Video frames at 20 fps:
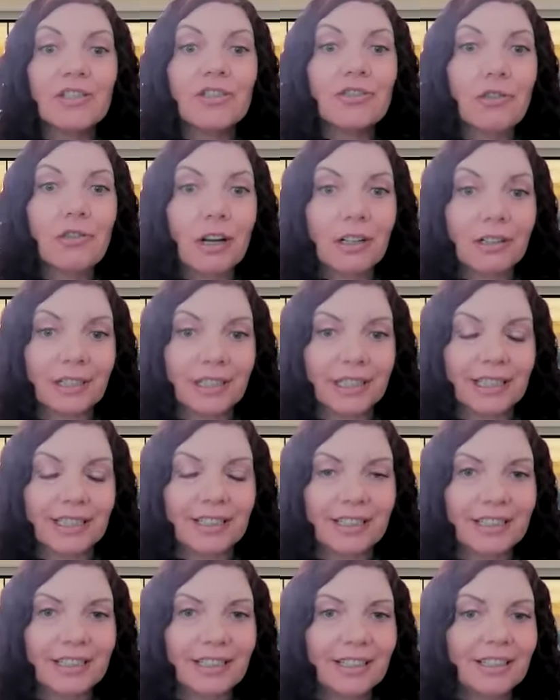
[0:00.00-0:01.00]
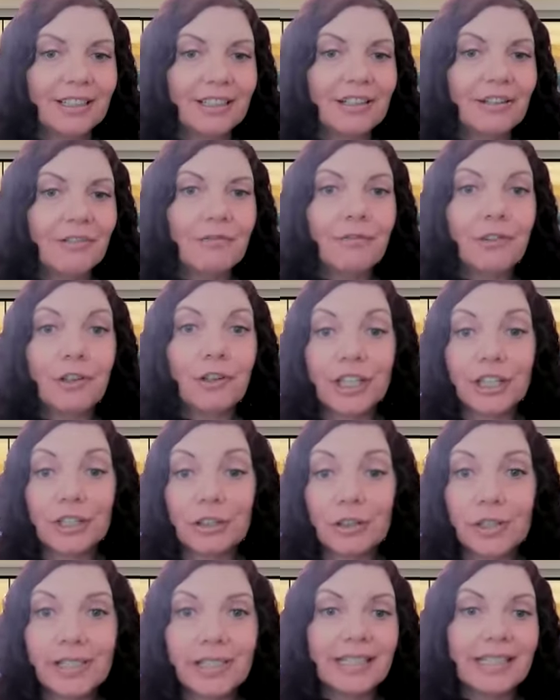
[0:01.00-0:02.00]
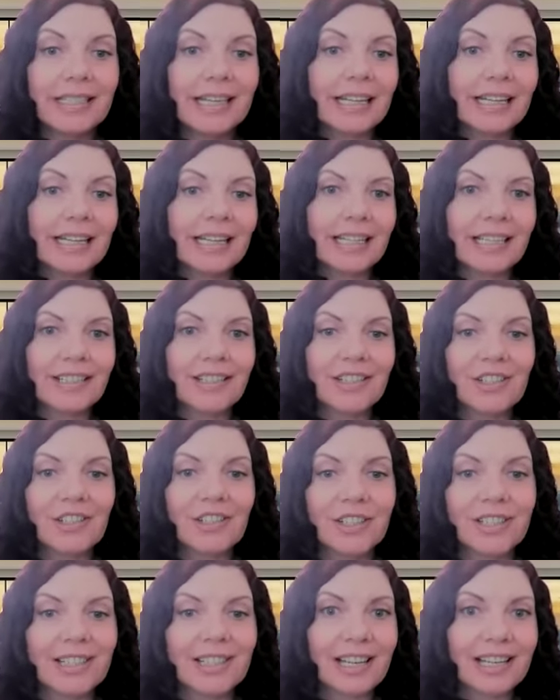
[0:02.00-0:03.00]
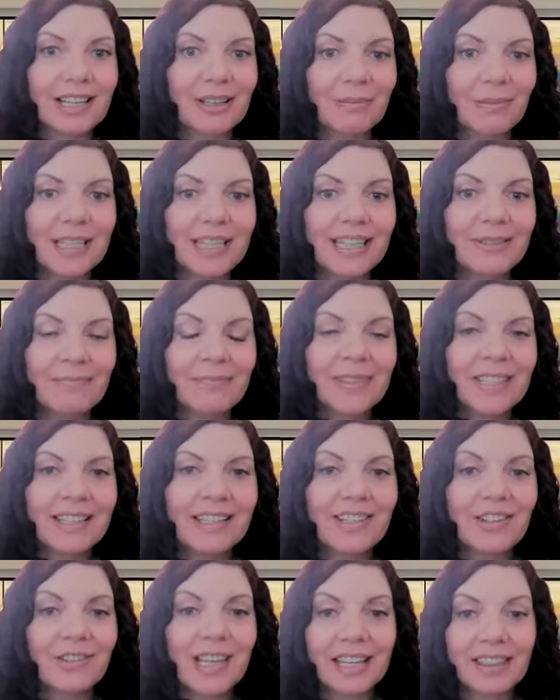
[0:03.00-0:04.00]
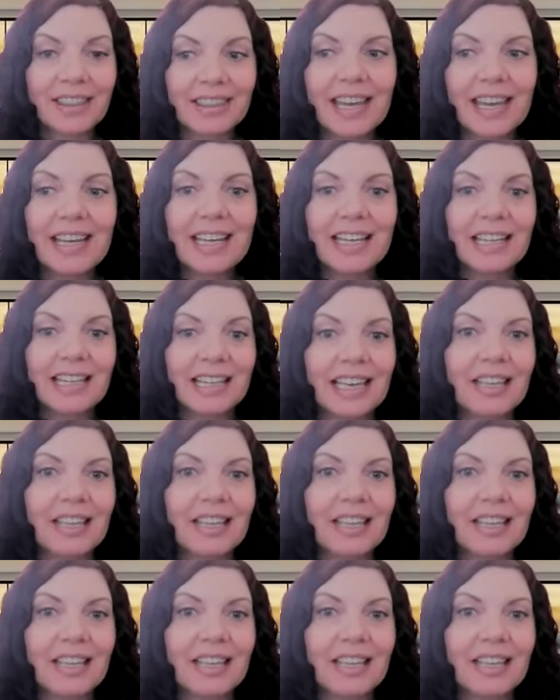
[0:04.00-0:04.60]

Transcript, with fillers: been struggling for years and decades, just like me, so that they